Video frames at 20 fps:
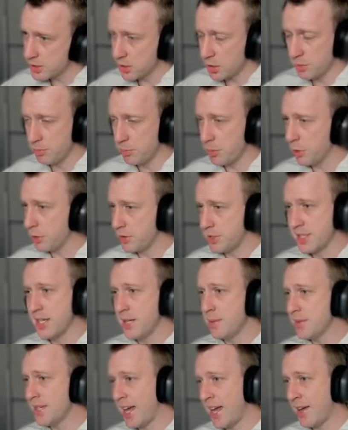on both
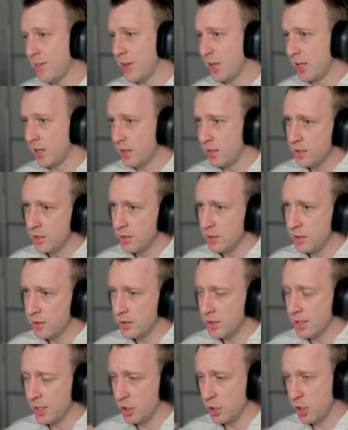teams having
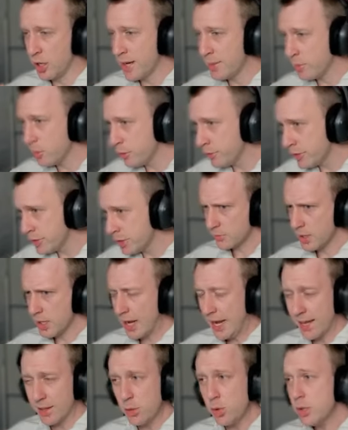the Unite moves.
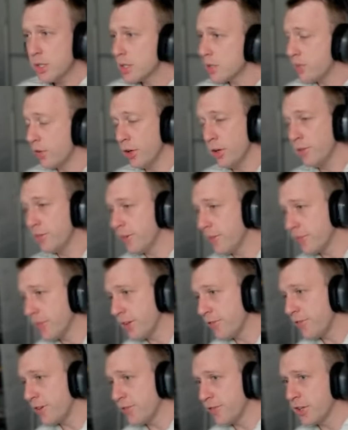And look, it's very
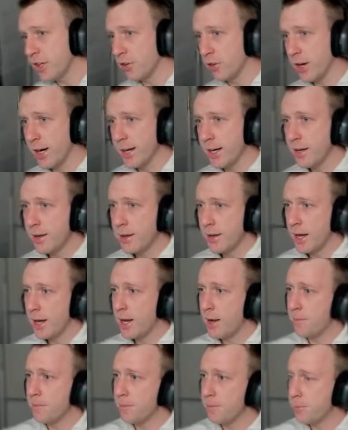50-50, right?
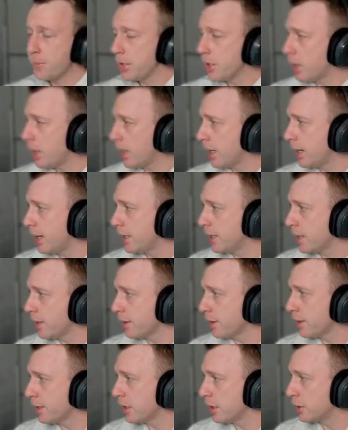But
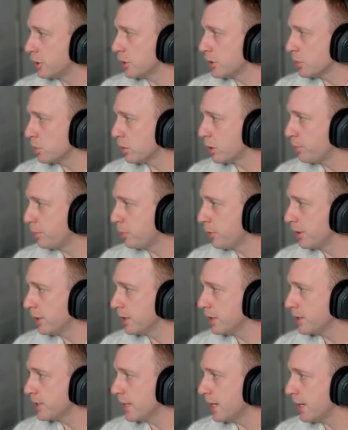another thing, I just want to point
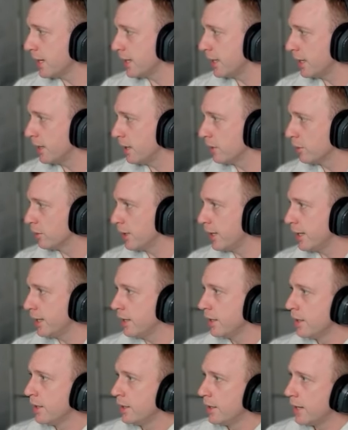this out here,
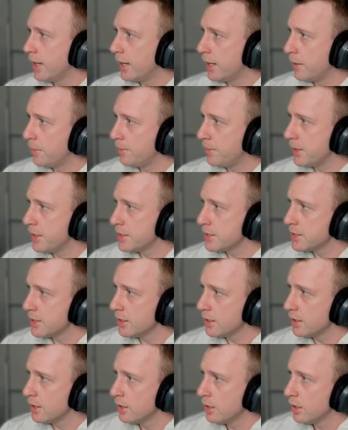right? Is
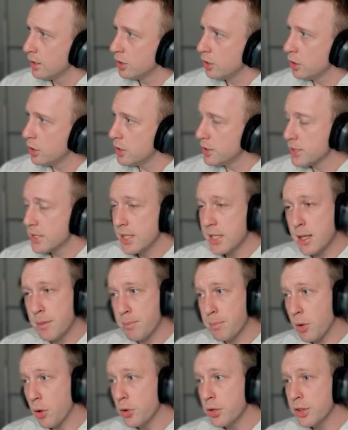that you can see
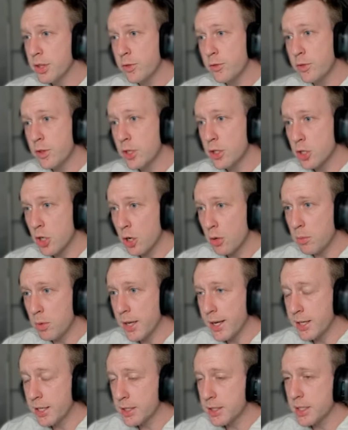that both of the top
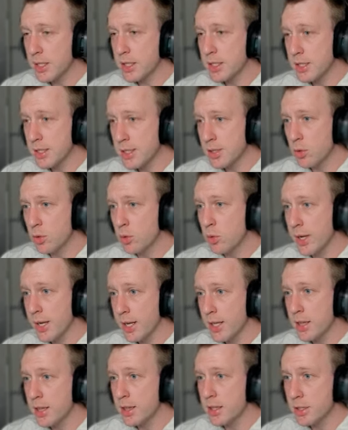laners are still
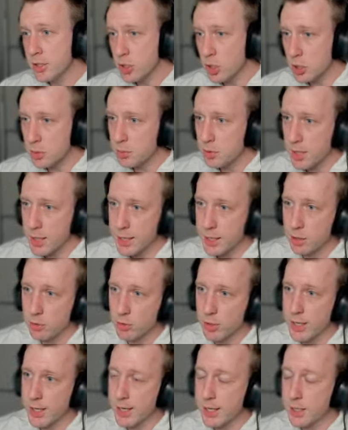in the top lane,
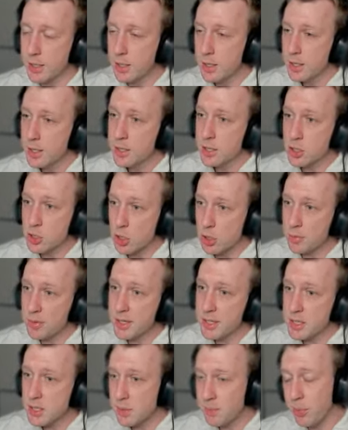right? And the top
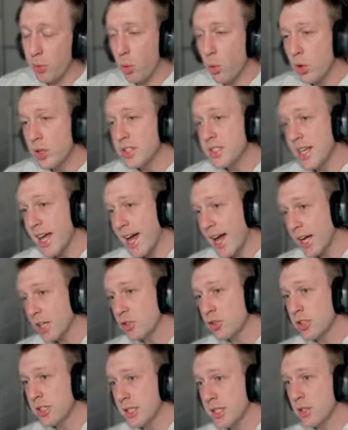lane support is
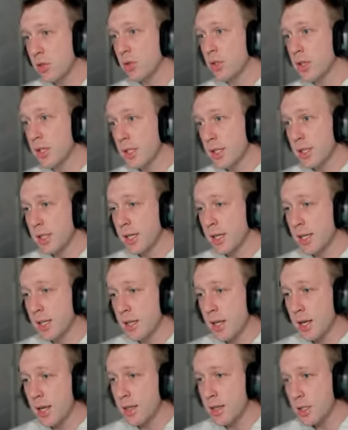actually still in
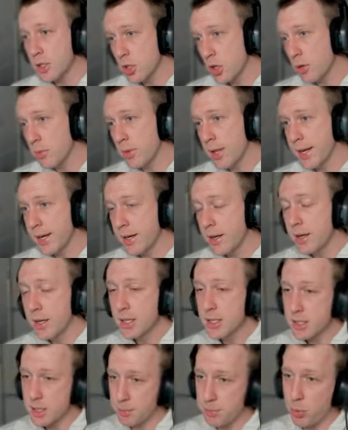the top lane
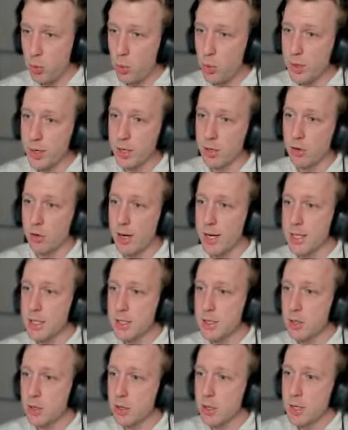supporting,
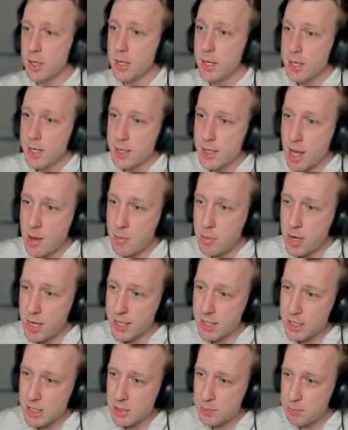right? So that
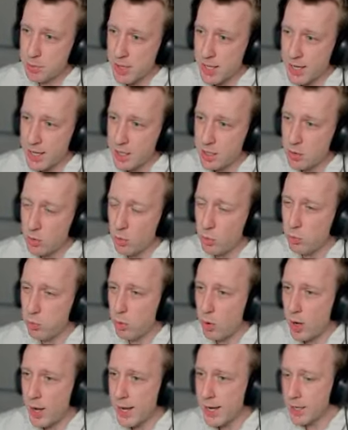might explain
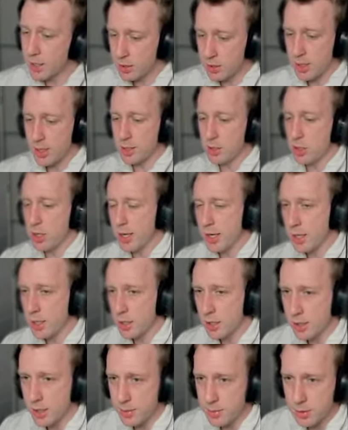why.
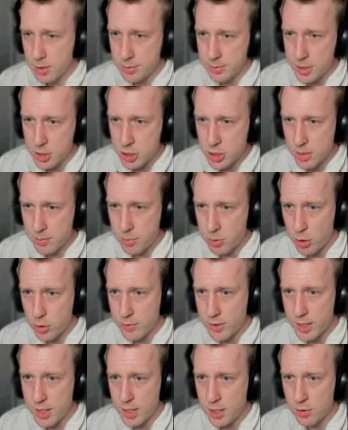And let me jump
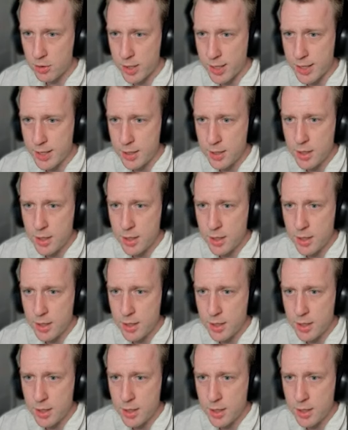over here, right?